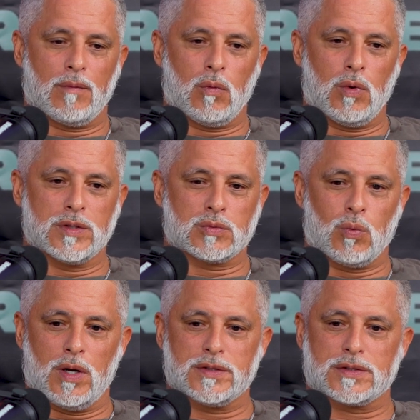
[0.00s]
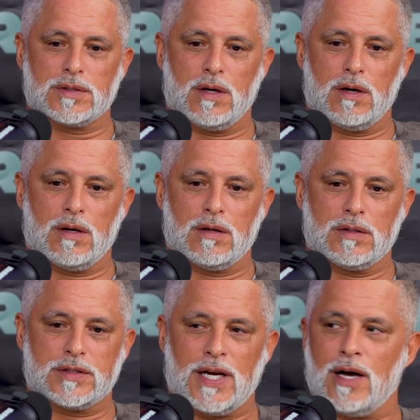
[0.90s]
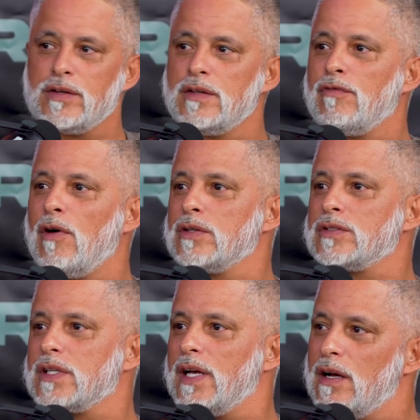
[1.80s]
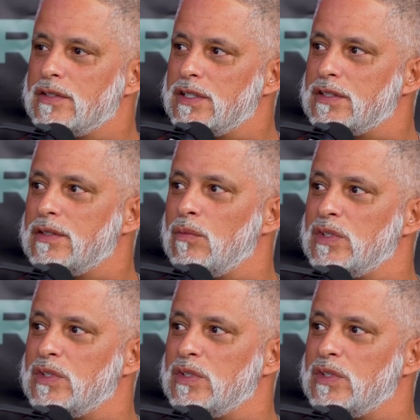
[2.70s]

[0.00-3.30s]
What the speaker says: Was once a child in the foster care system.